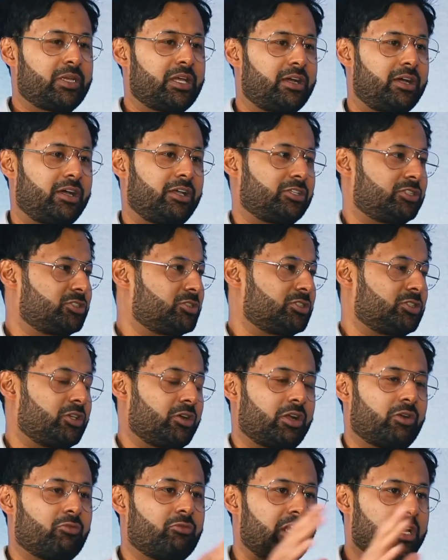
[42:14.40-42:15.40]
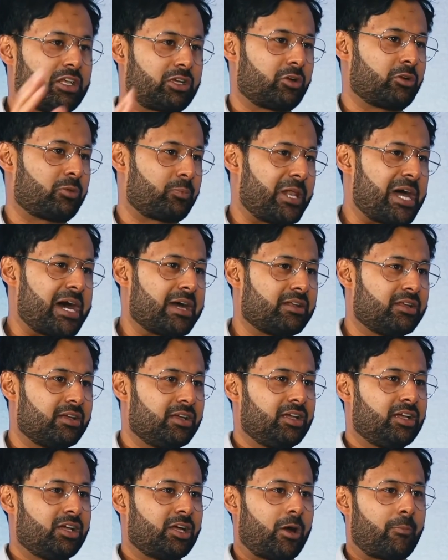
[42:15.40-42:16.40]
a really good plan,
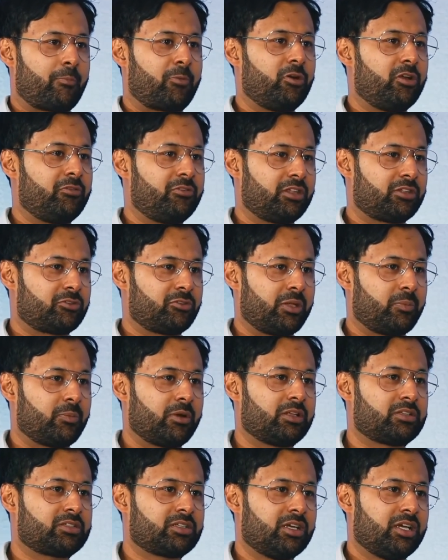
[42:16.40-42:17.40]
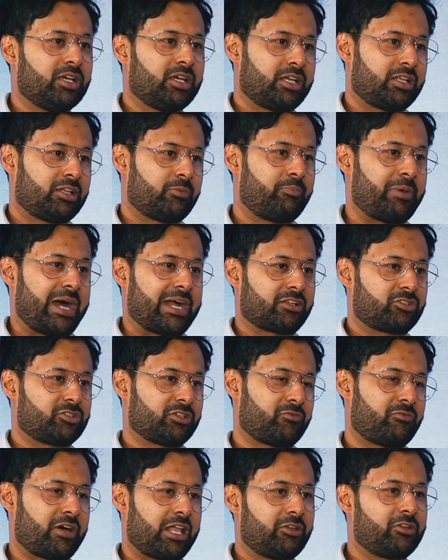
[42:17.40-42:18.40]
approved in 3 months. Bank
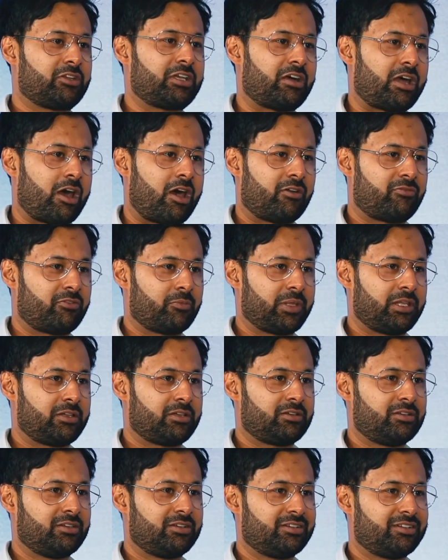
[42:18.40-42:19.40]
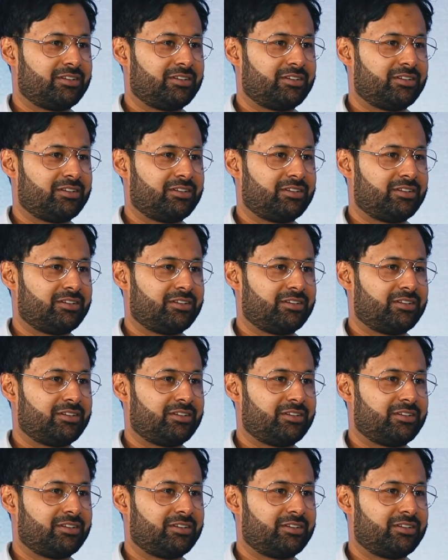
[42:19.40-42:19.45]
just valued it at £500,000.